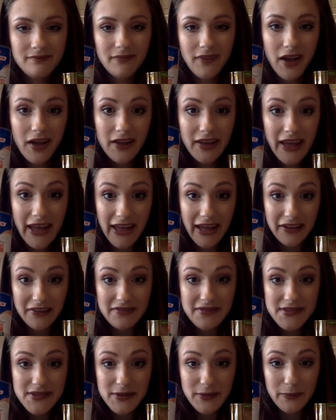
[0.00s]
A can of
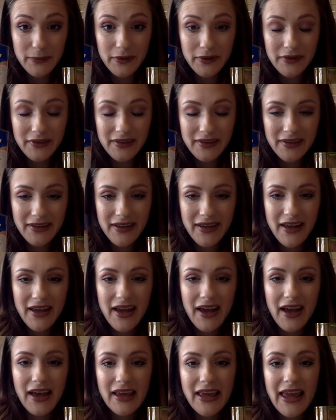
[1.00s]
soup.
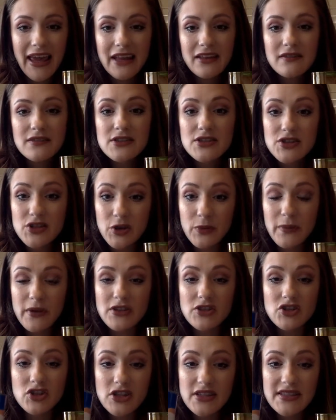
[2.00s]
A can of soup is
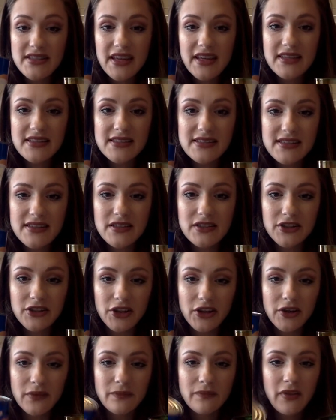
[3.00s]
just like a
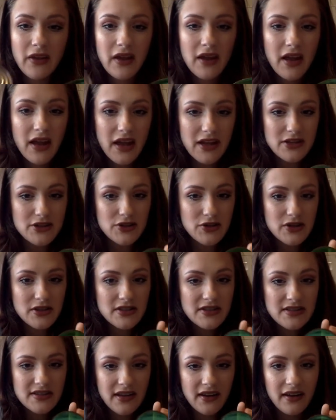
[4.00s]
cylinder. As you can
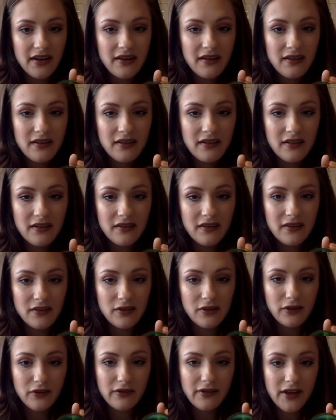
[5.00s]
see,
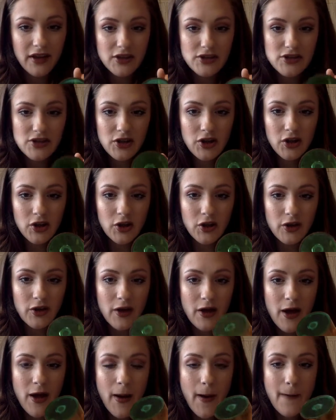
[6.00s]
looks like a circle,
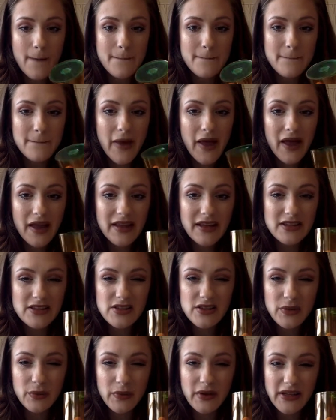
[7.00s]
but it's
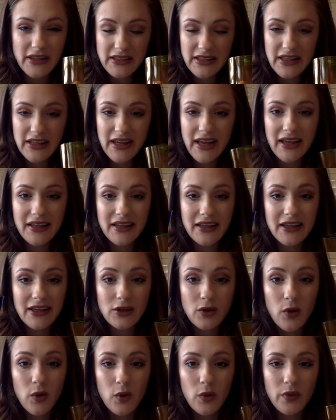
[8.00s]
3D and it can
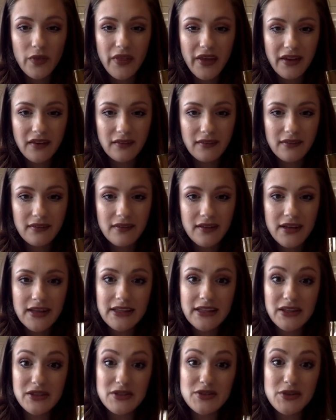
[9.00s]
hold things.
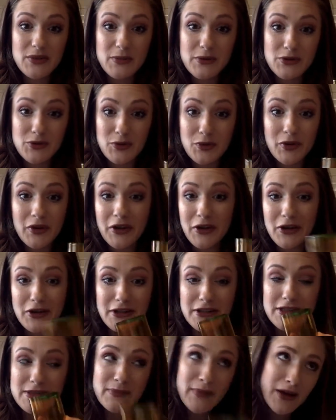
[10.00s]
Now, soup is really good,
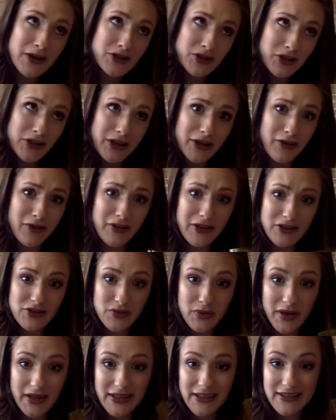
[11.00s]
especially on these
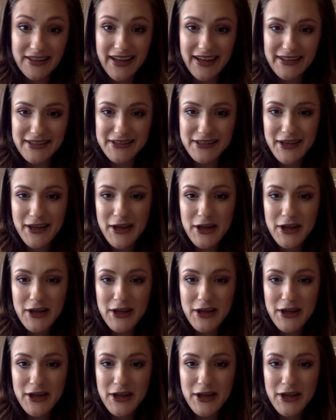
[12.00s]
rainy days.